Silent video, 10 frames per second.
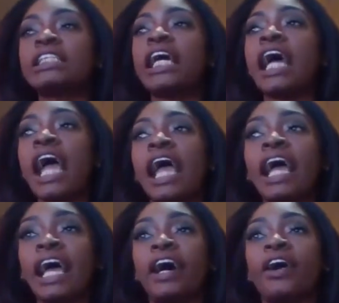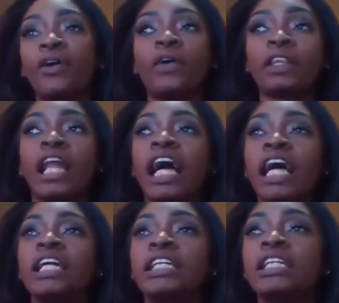hell.
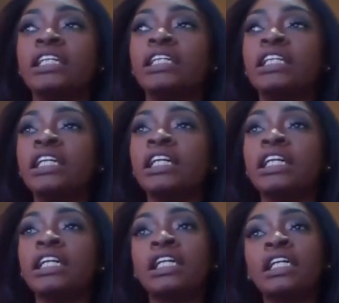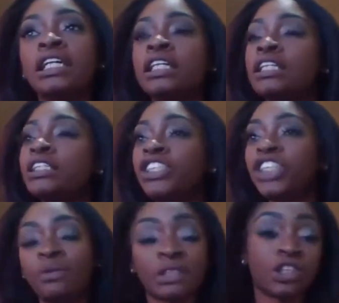Like, she
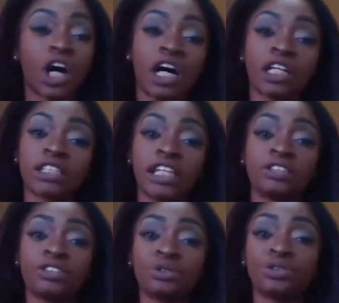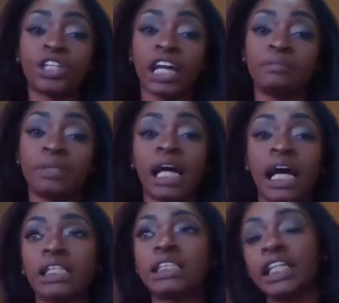was tall as hell, too. She had to be
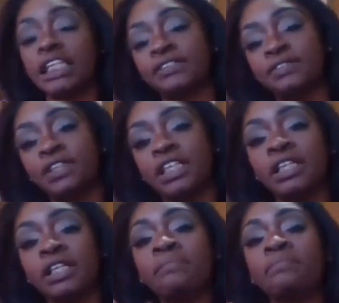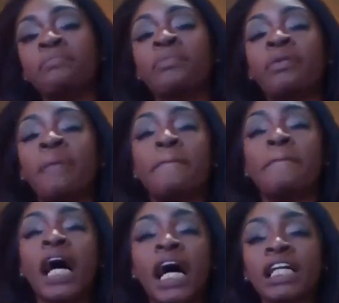like 6 foot.
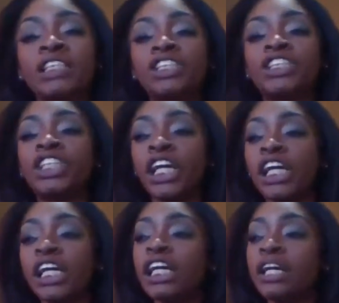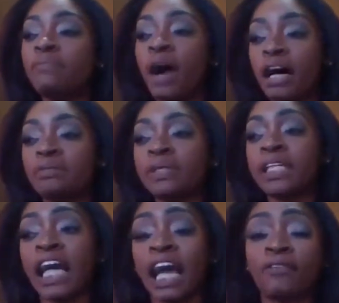But she probably
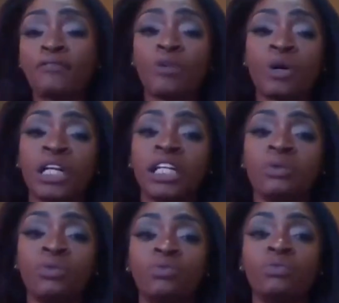had a 40-inch